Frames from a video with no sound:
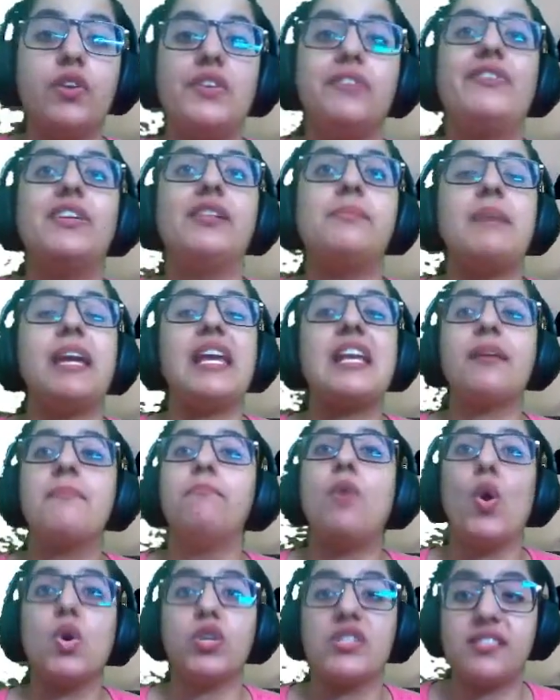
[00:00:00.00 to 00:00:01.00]
will make
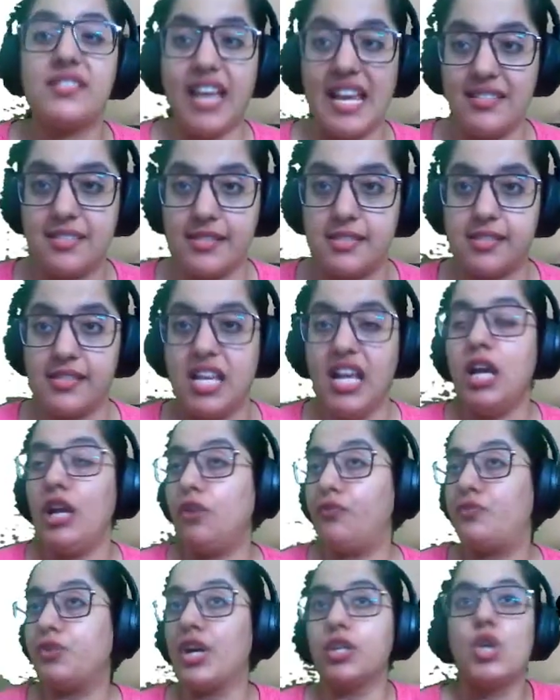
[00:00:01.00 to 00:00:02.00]
more sense.
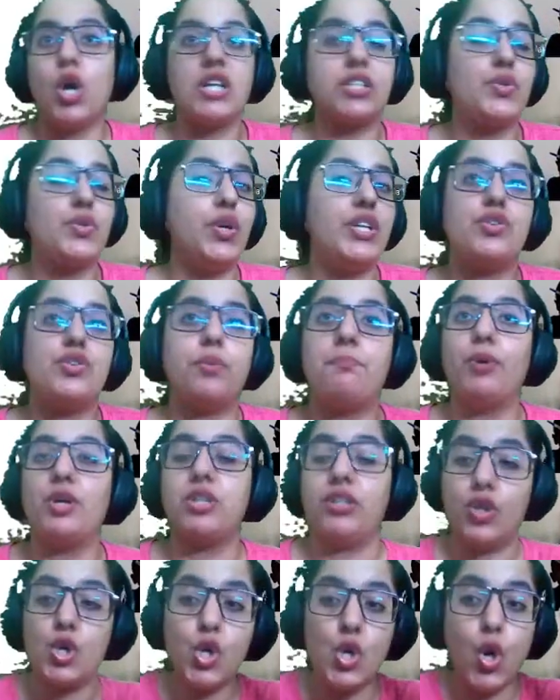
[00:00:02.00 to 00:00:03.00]
If you're not going to put
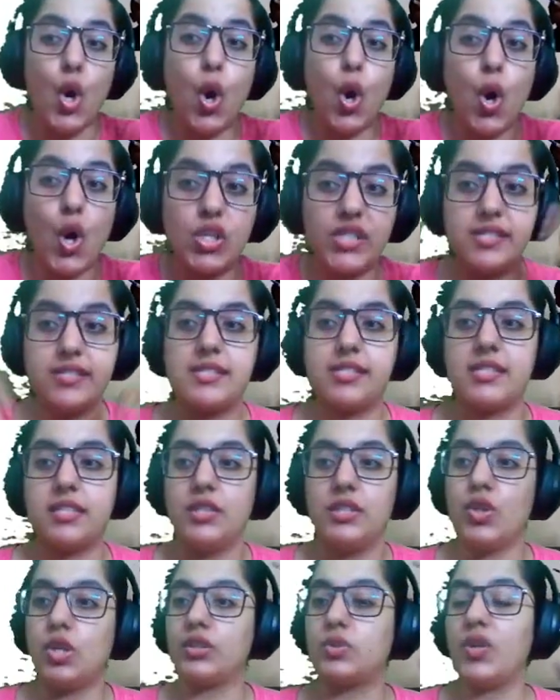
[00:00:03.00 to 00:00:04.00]
quotes,
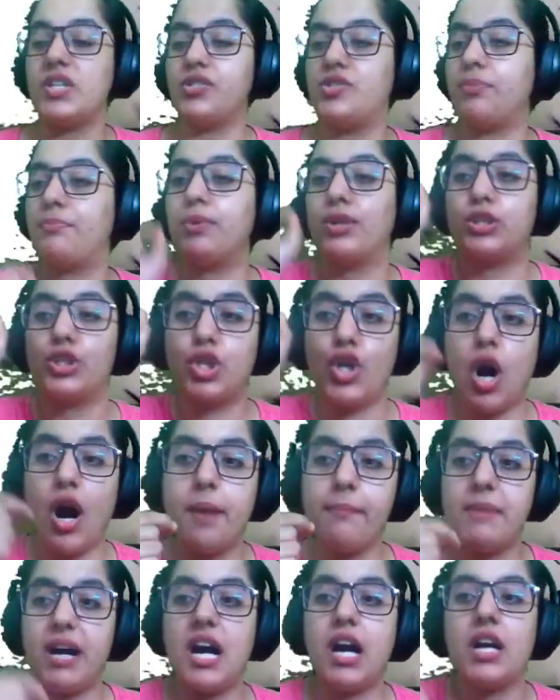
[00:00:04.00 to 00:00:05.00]
not going to put
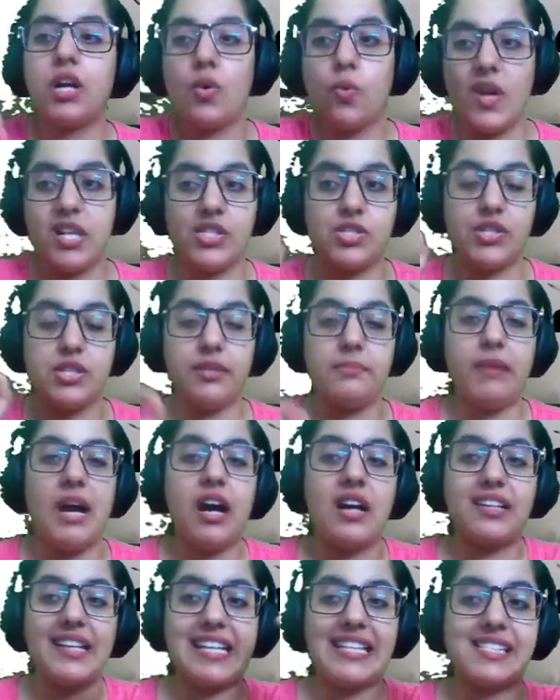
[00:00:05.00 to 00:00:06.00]
comma, question
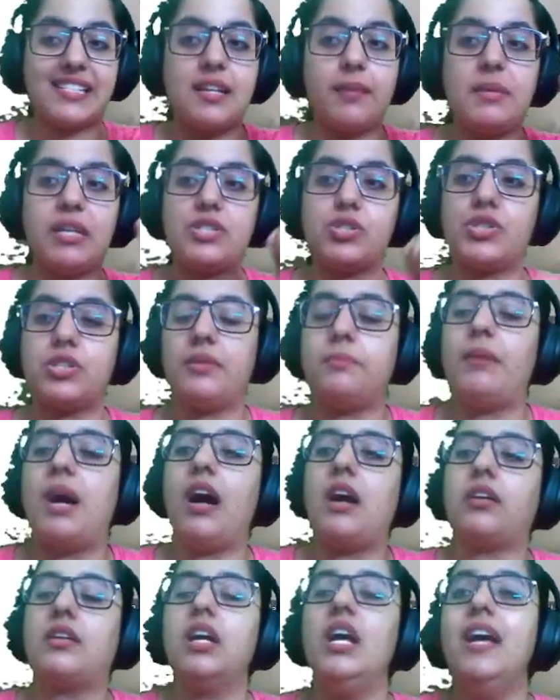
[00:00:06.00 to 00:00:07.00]
mark, exclamation
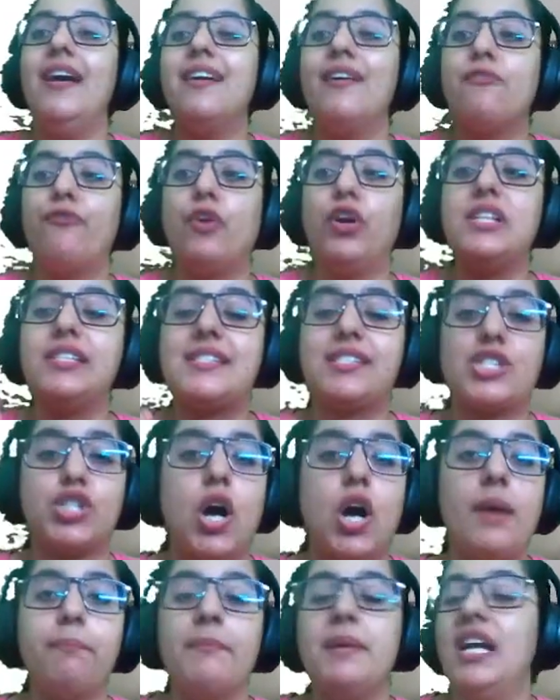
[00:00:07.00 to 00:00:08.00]
mark, full
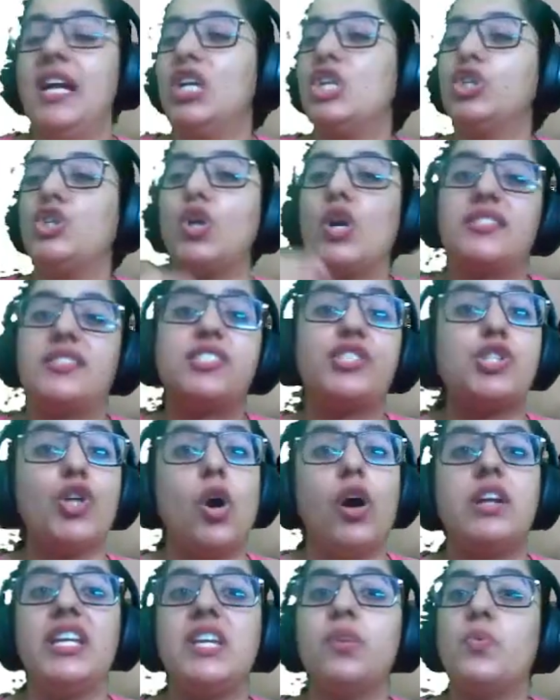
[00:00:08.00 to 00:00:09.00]
stop, your
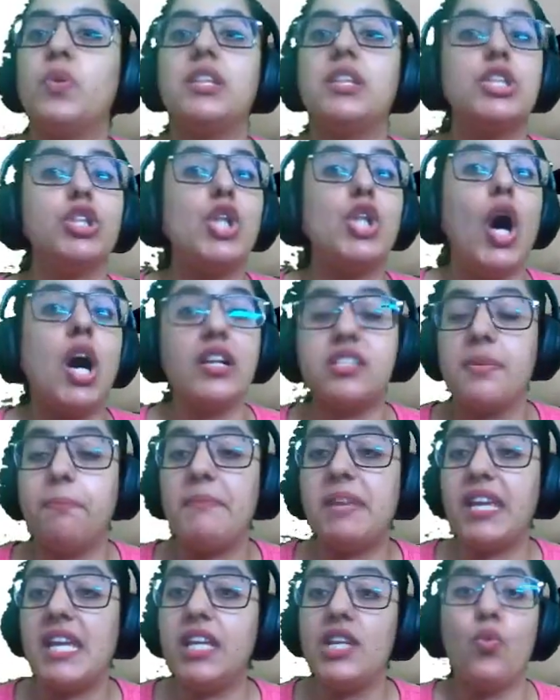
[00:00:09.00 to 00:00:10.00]
story will not
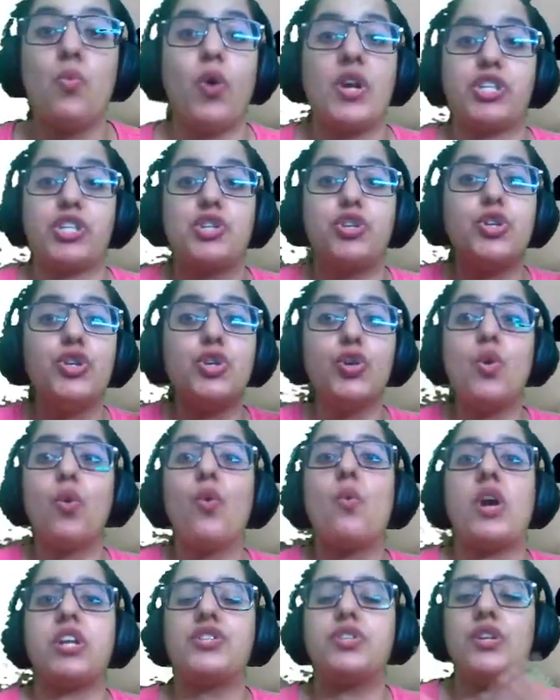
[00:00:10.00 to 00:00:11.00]
mean what you
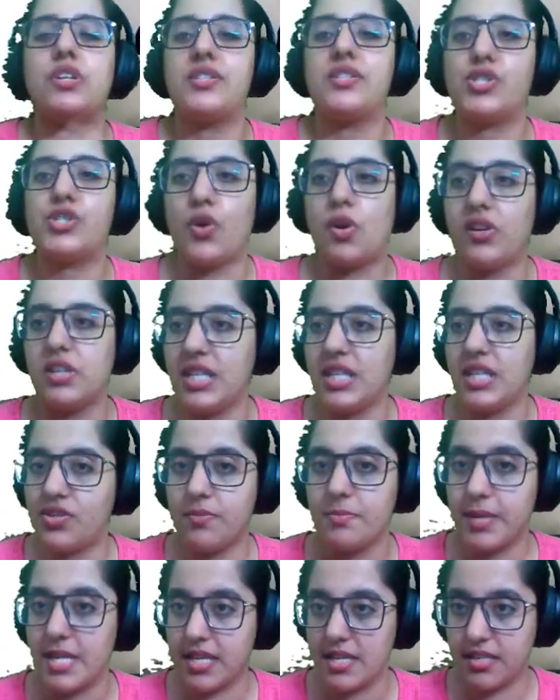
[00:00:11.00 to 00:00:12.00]
want your story to
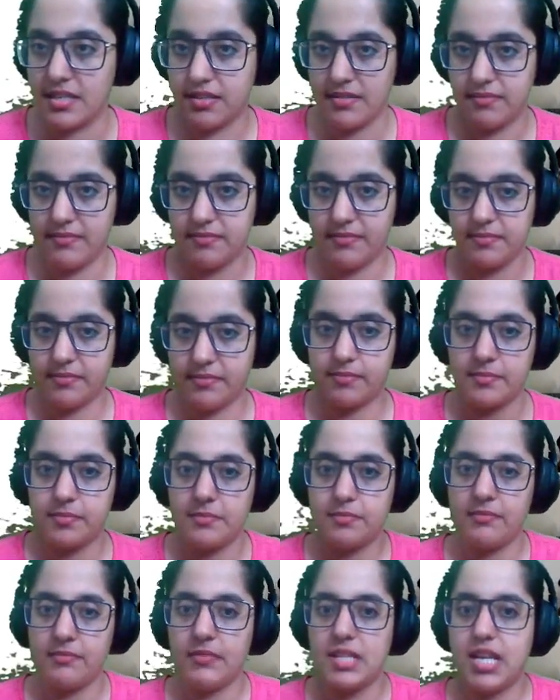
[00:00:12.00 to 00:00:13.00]
mean.
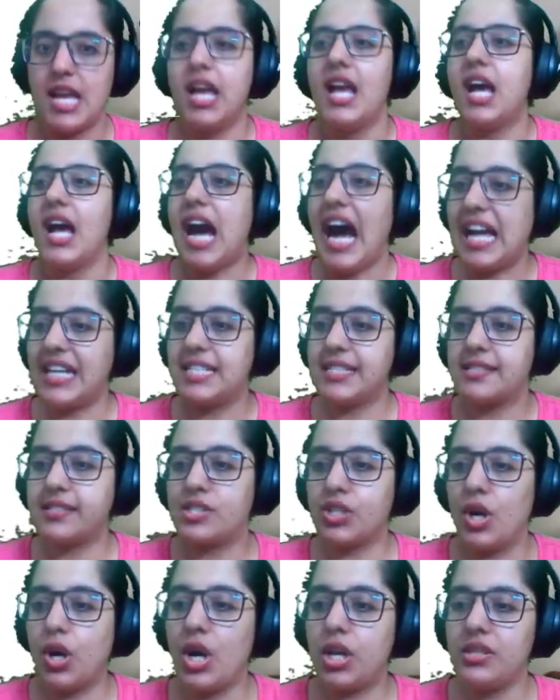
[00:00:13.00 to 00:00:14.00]

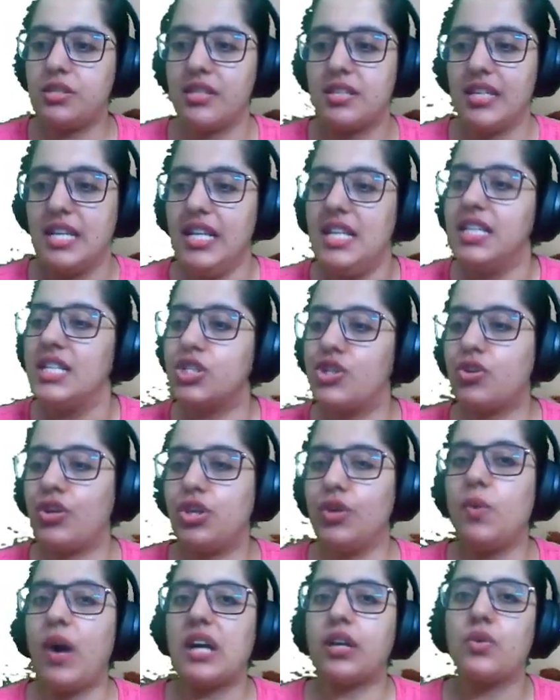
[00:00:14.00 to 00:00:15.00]
Understood? Do
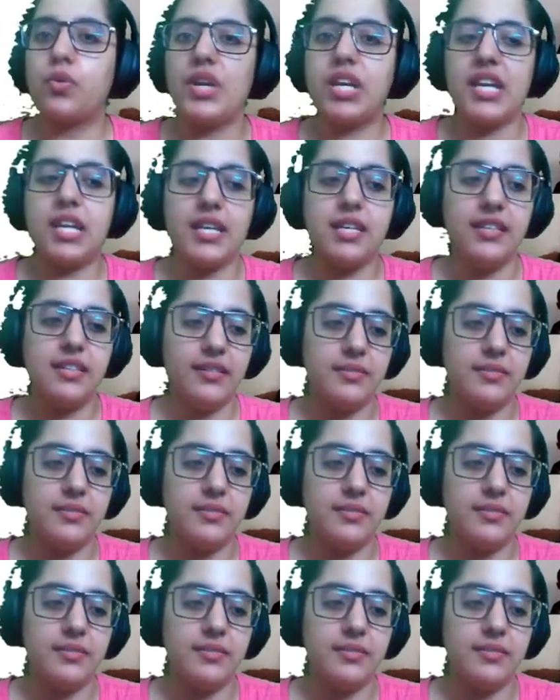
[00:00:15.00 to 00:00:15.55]
you agree?